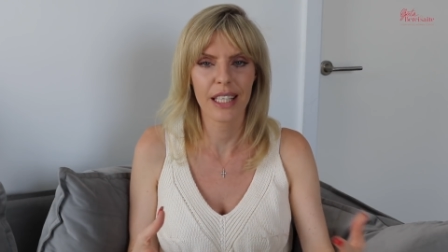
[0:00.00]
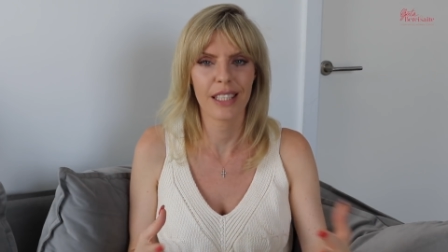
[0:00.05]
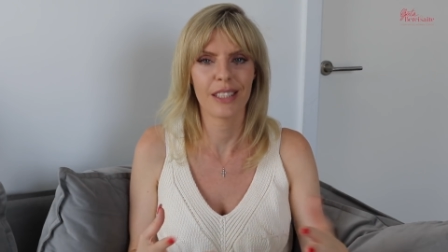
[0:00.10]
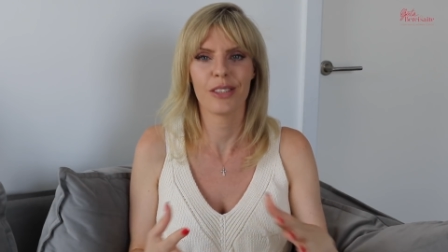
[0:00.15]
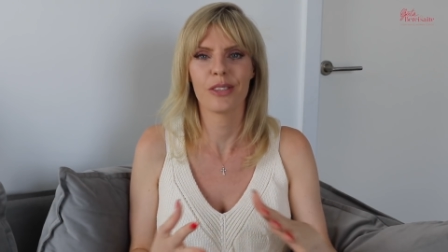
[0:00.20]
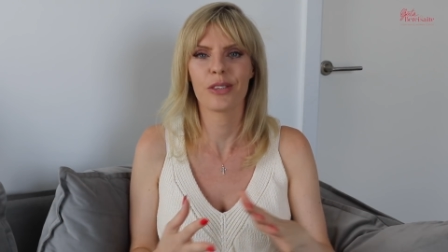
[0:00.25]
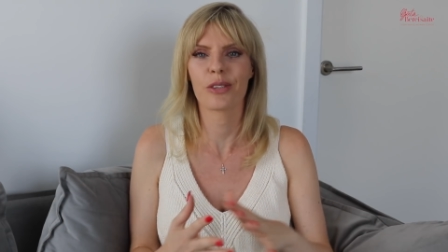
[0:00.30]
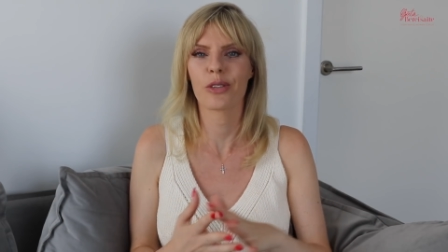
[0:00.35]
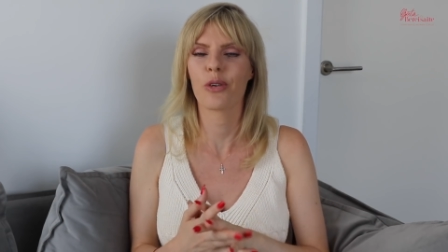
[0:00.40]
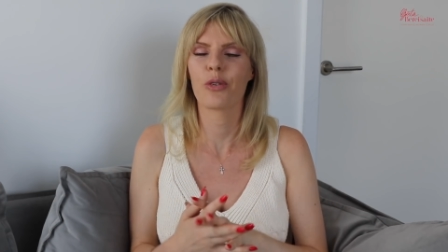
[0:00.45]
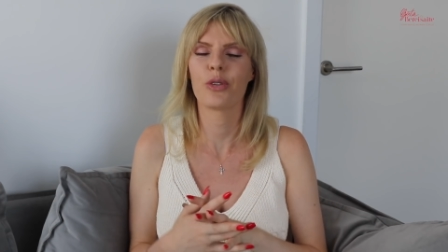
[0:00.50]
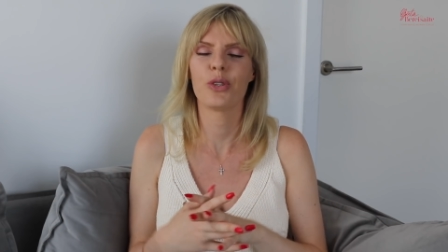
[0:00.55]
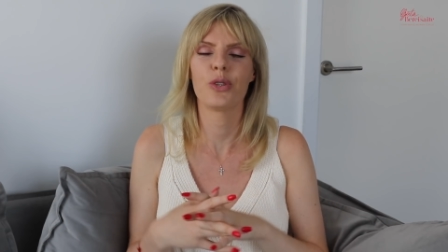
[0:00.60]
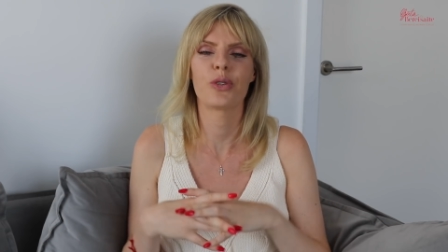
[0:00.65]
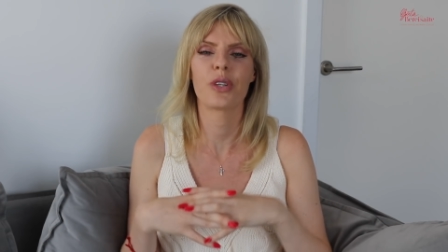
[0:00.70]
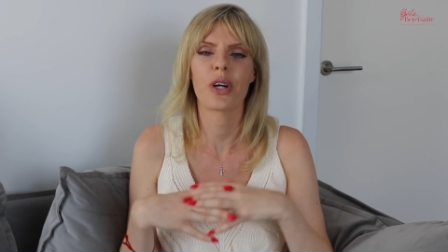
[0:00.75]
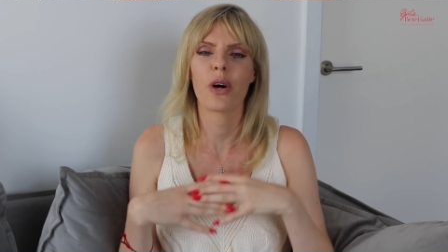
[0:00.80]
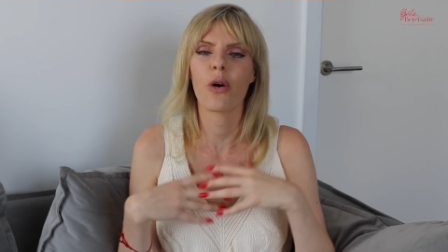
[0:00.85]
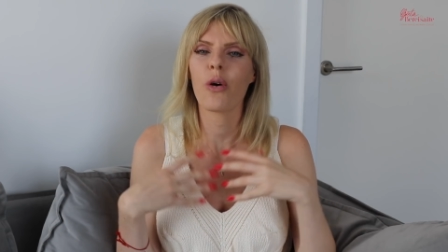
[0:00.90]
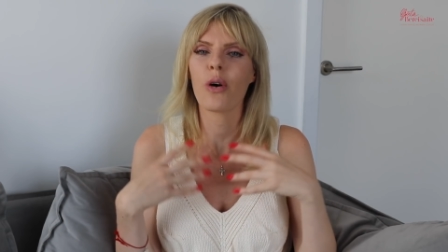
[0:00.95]
and you know,
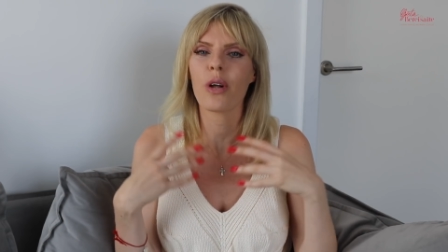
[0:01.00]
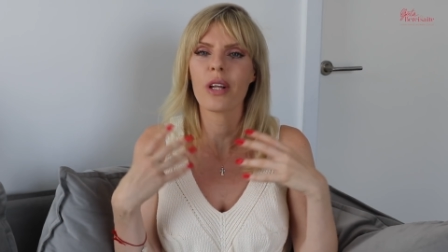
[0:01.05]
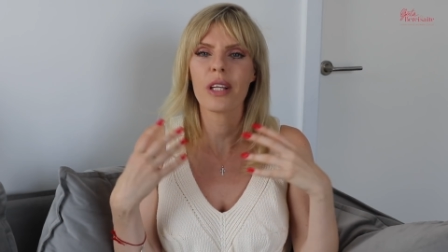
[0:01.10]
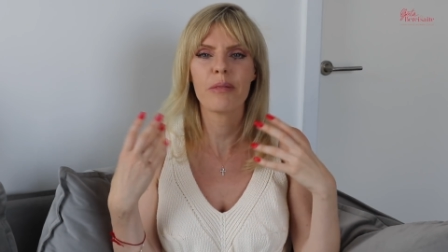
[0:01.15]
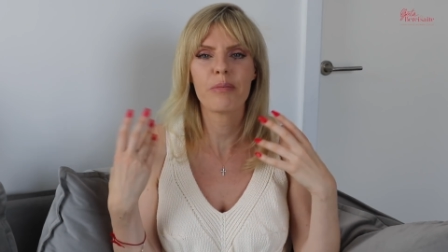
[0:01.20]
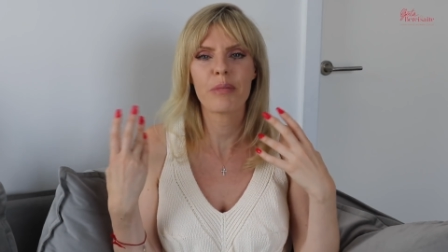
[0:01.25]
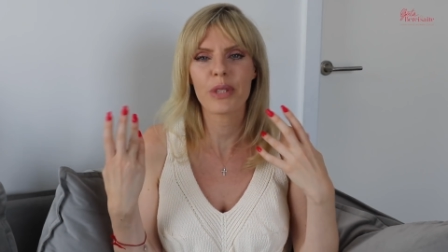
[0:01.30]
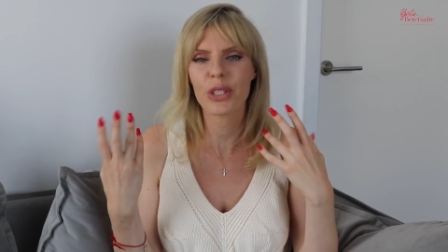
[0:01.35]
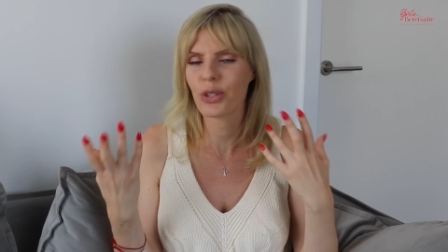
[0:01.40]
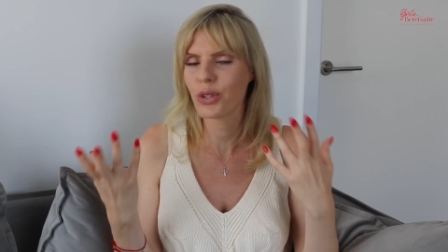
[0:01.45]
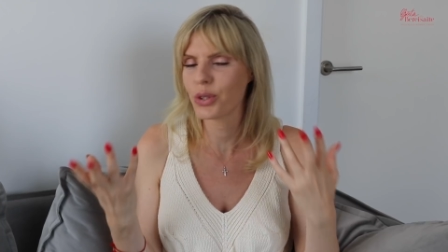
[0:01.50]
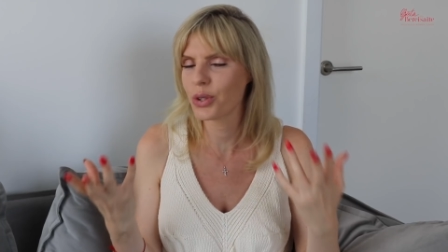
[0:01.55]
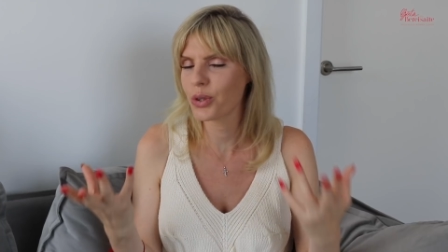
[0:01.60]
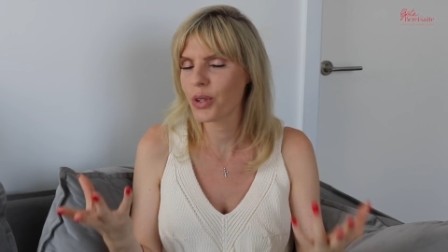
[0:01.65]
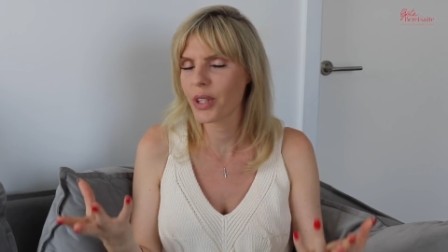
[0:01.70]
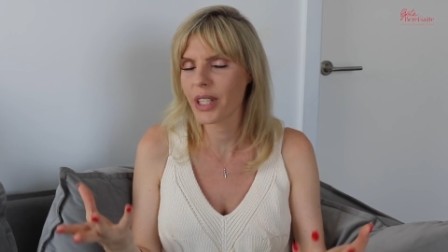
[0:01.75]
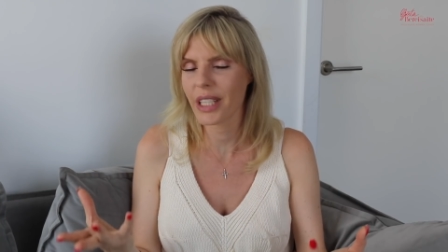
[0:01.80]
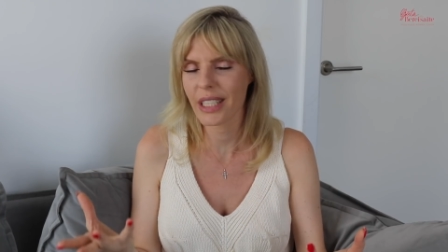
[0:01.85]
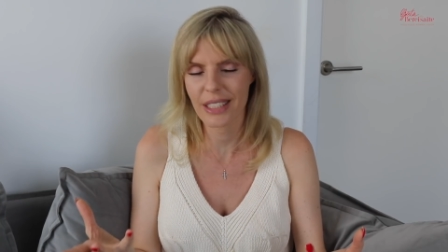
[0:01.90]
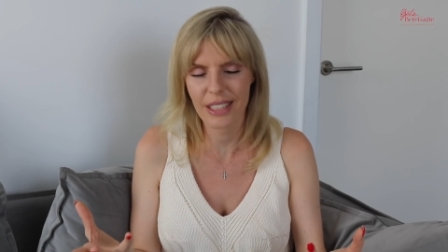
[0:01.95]
you're all
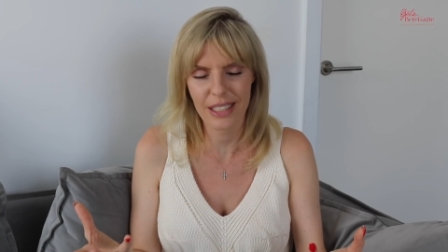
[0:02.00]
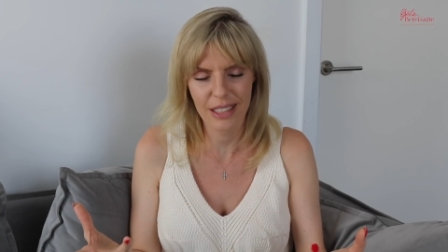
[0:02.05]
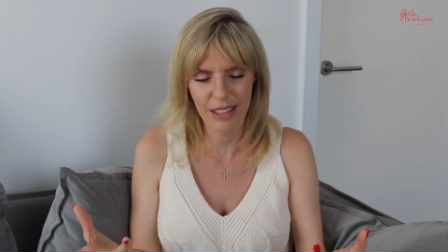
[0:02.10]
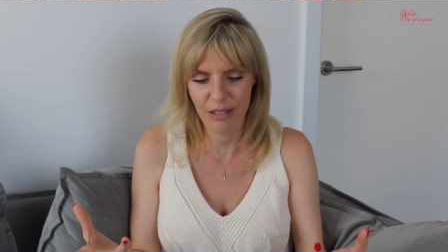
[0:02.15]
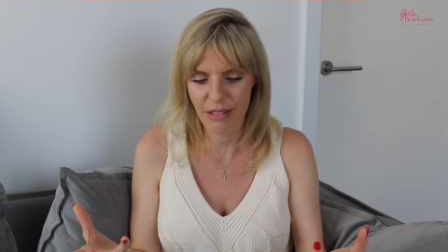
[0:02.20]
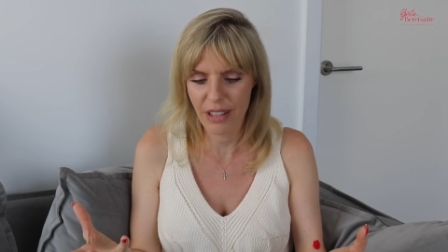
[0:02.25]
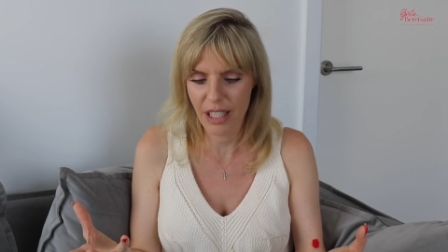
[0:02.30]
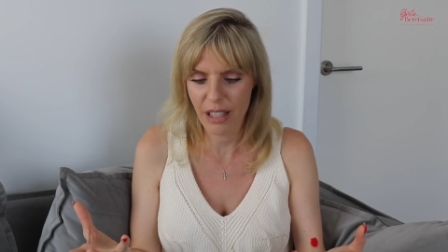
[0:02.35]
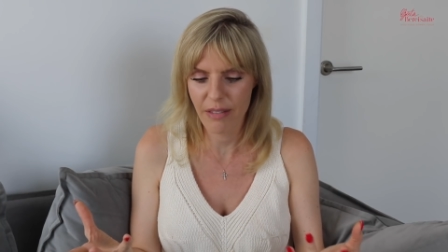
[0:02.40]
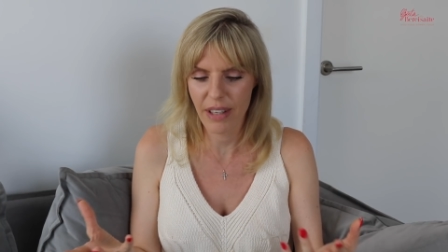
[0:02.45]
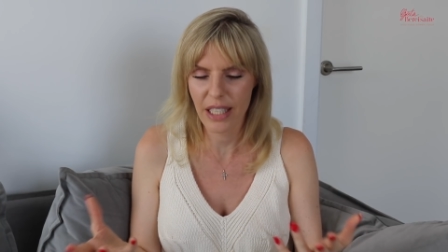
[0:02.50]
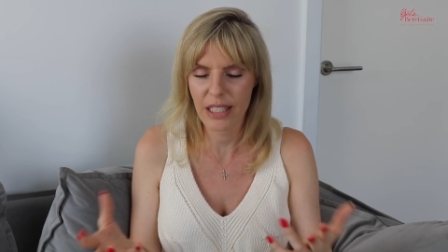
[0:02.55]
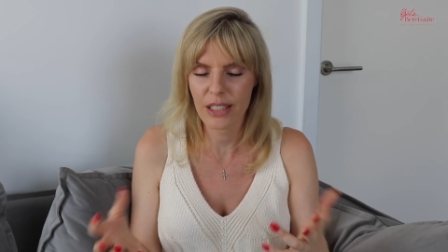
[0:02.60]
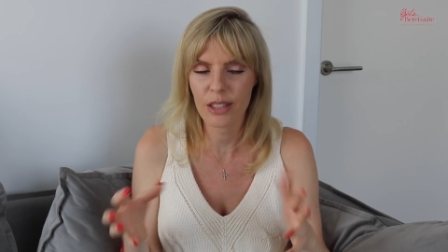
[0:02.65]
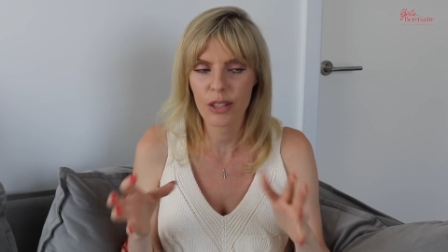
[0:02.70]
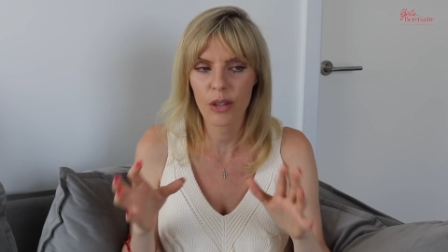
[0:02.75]
immature and stuff like that.